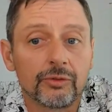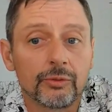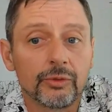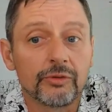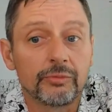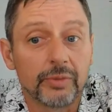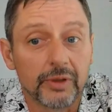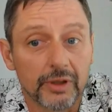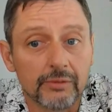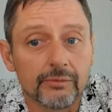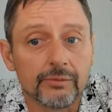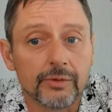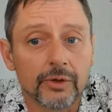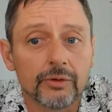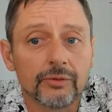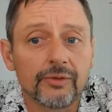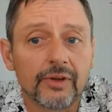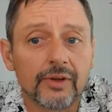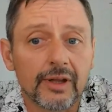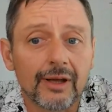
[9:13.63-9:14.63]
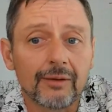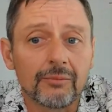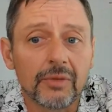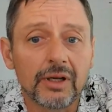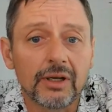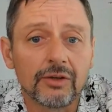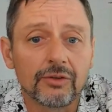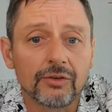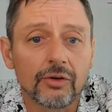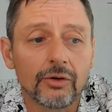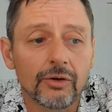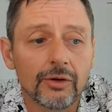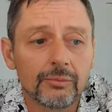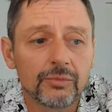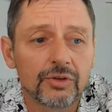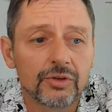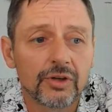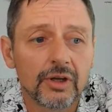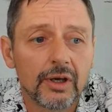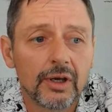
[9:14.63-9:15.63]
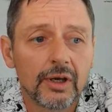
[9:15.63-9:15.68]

we've been involved in that many times